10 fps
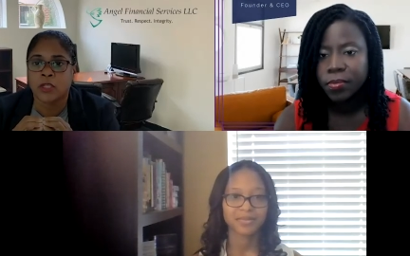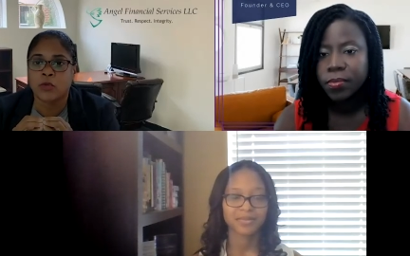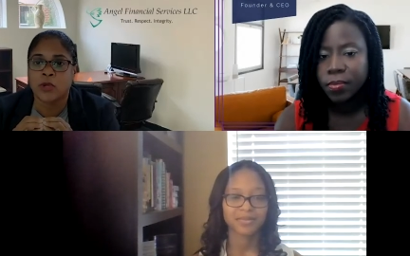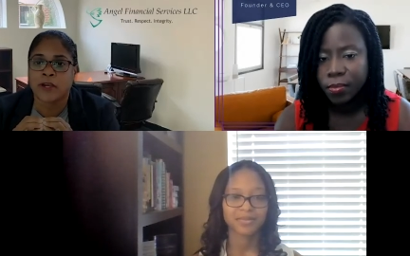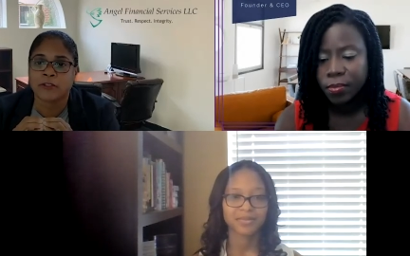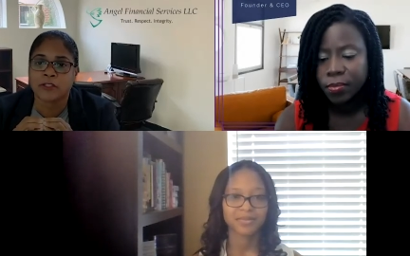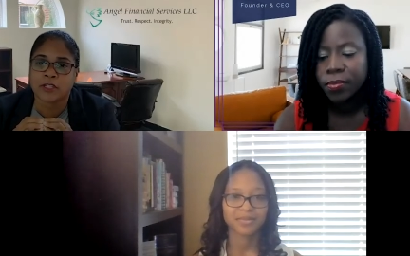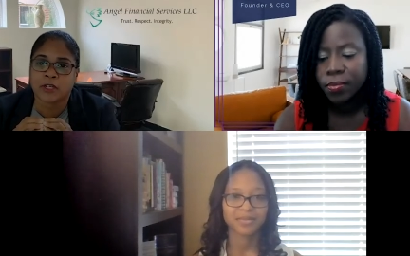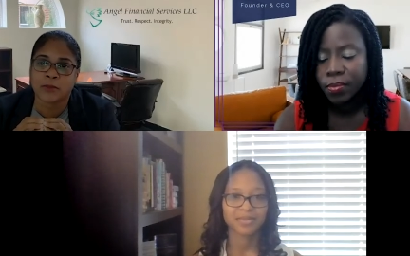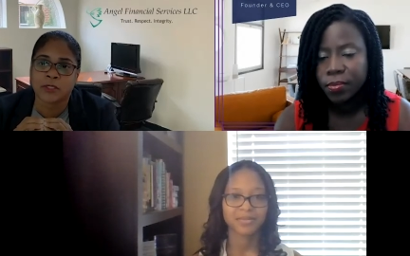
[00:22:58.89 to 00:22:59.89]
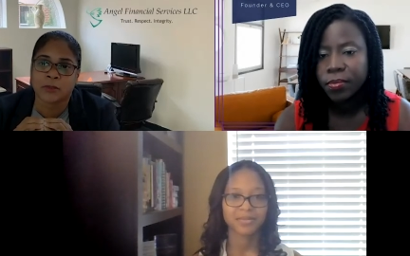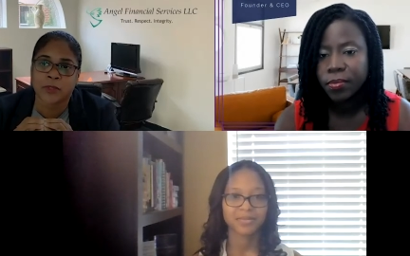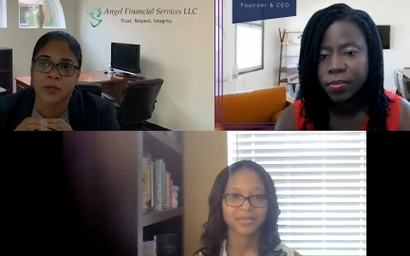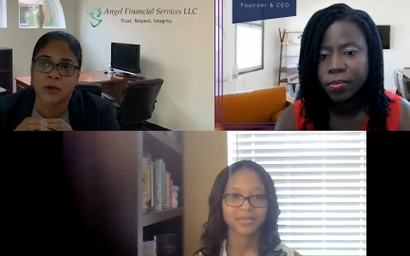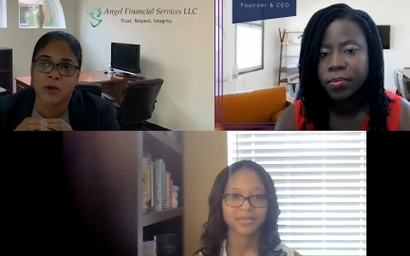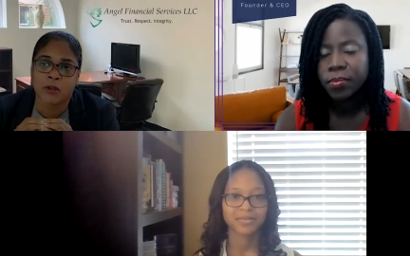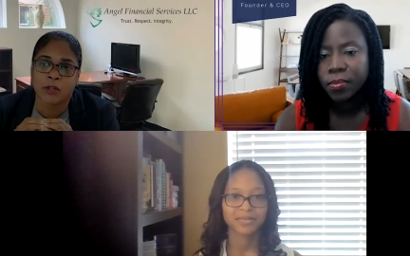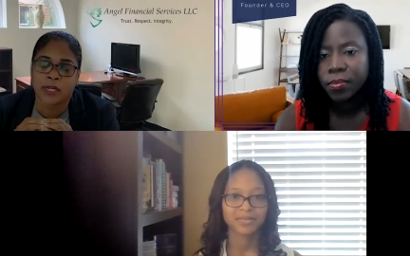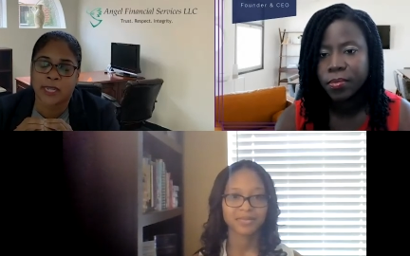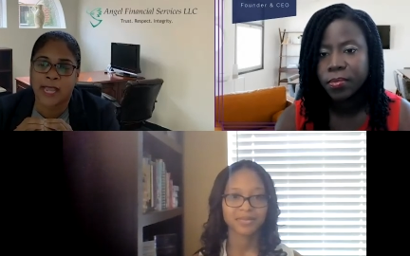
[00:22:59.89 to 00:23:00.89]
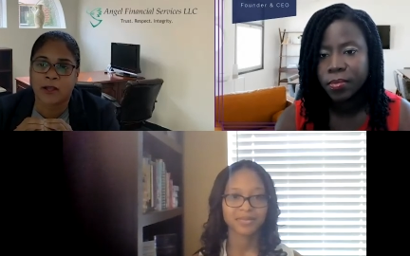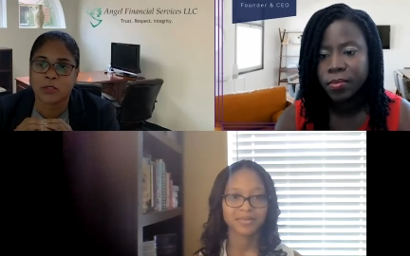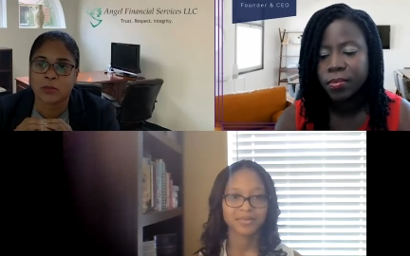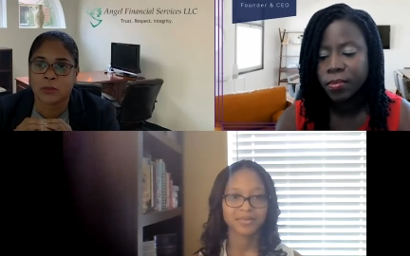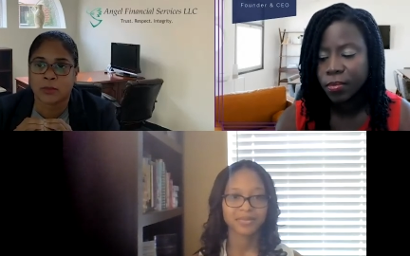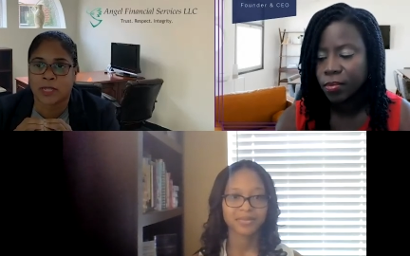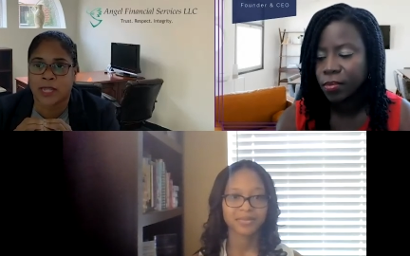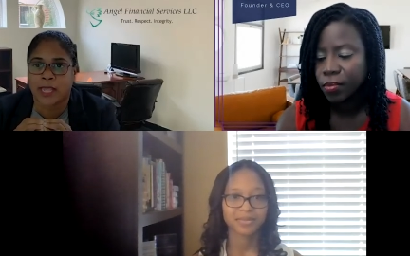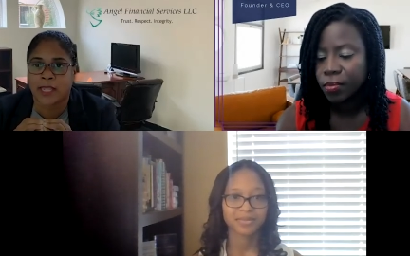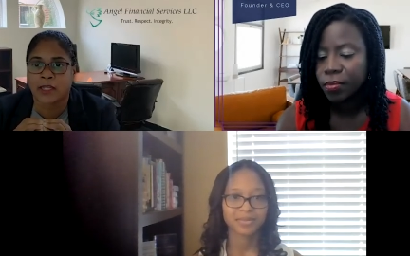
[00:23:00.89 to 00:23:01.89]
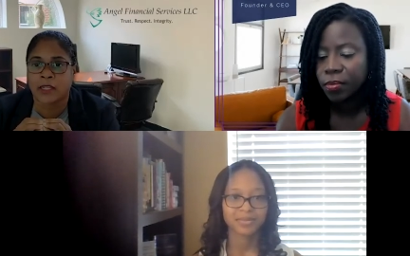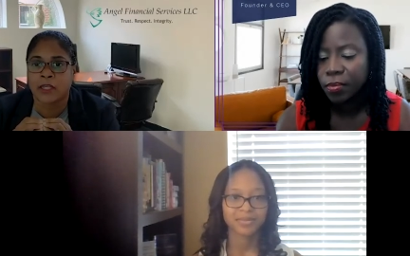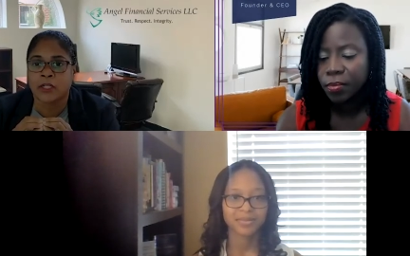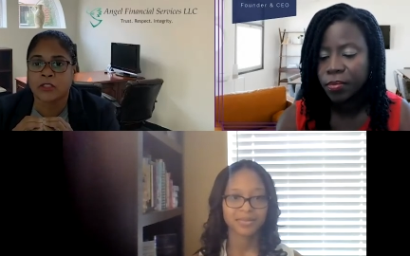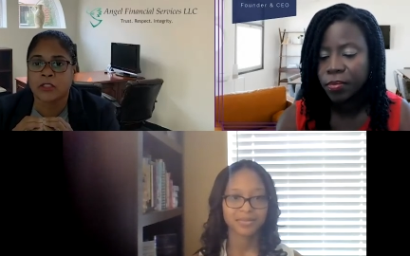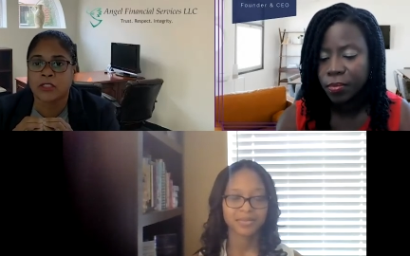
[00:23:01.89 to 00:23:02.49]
Speaker 1: You have to set up something called an accountable plan to